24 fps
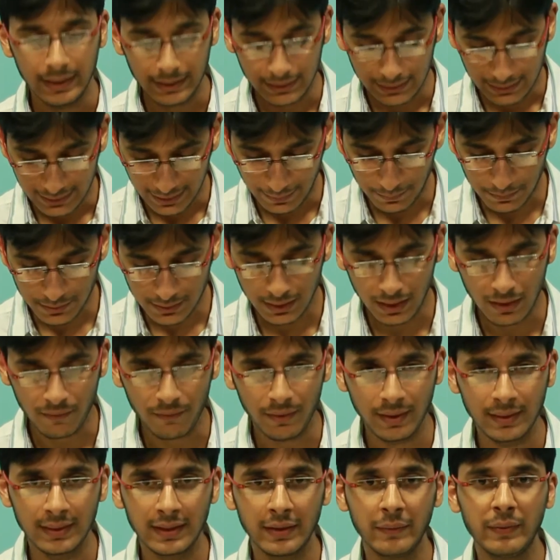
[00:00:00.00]

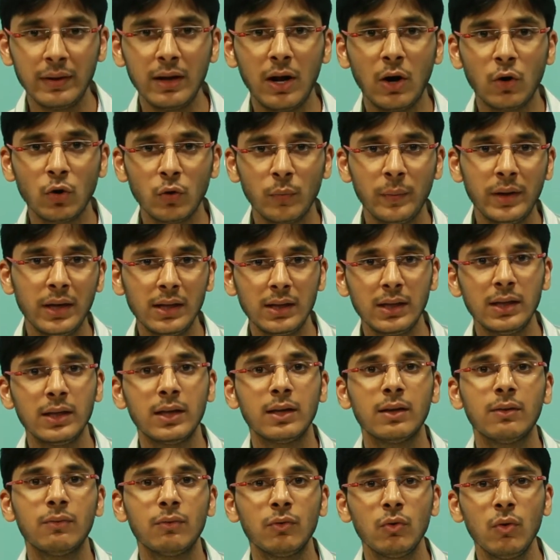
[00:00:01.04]
themselves and they will automatically
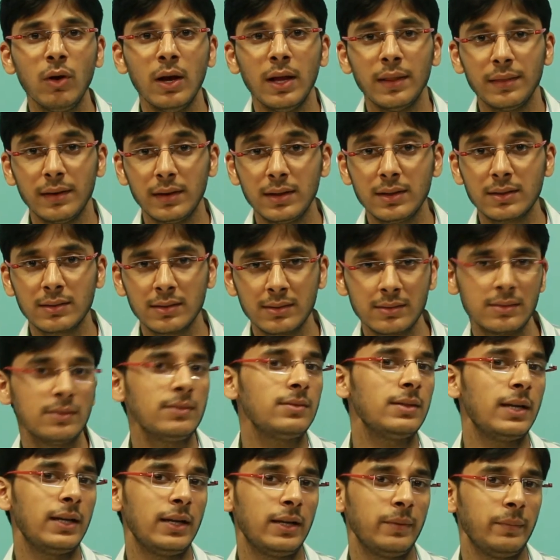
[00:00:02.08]
give you the distance in
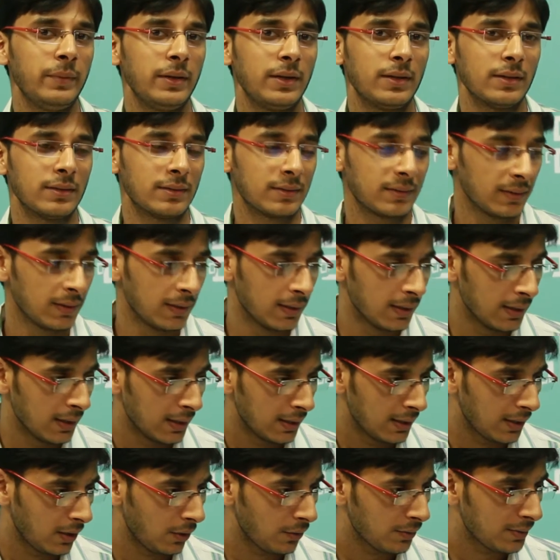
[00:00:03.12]
centimeters.
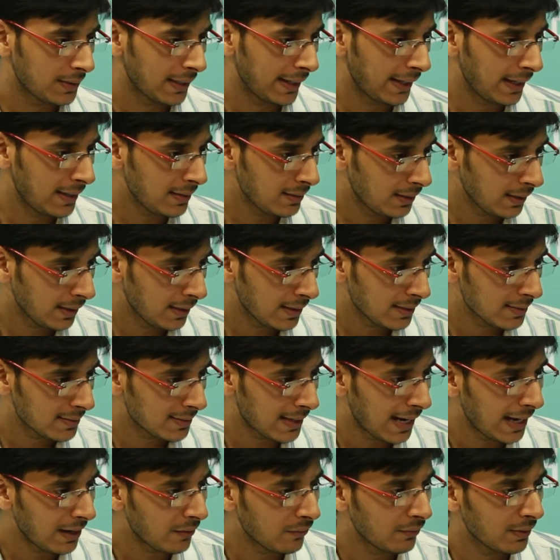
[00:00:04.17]
Now second thing is
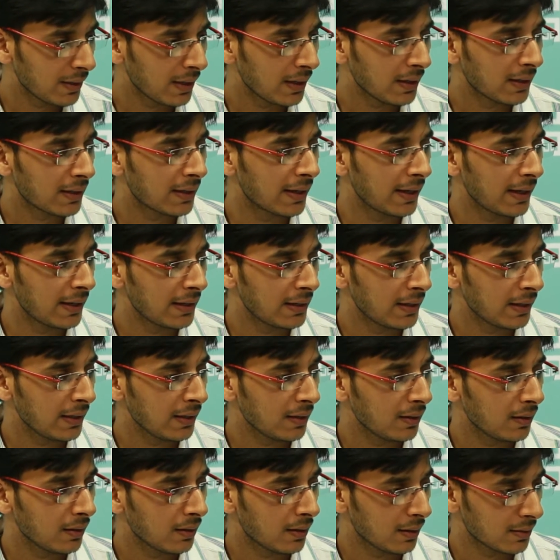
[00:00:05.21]
that we are
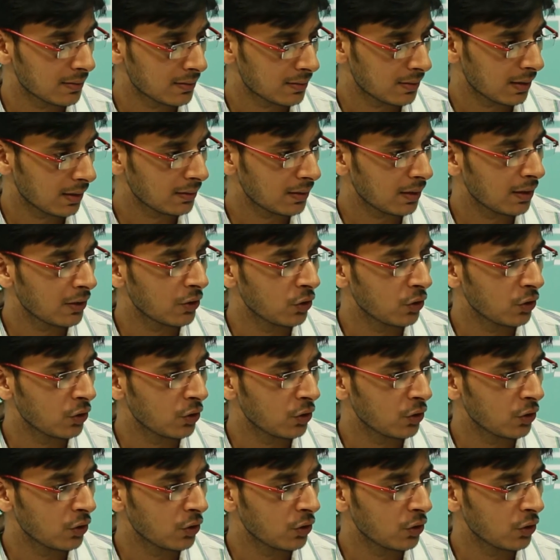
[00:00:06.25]
creating a constructor